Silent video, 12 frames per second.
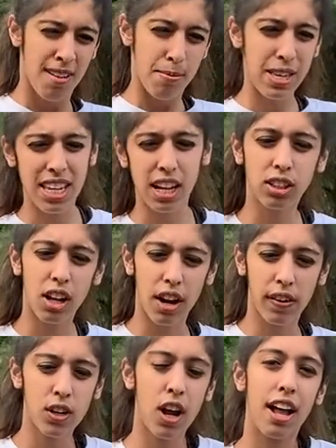missing a lot
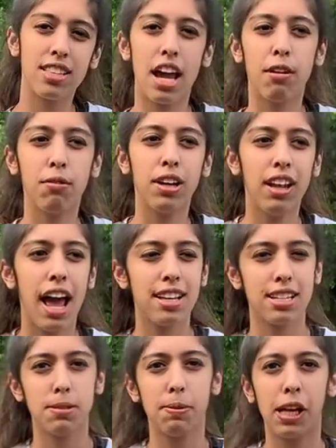of shots, I realize
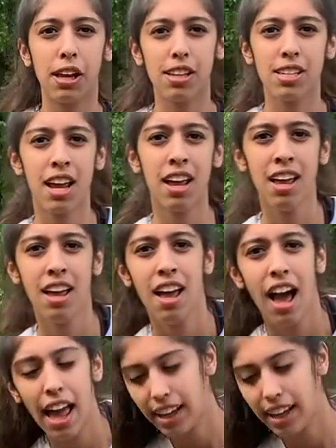it's because I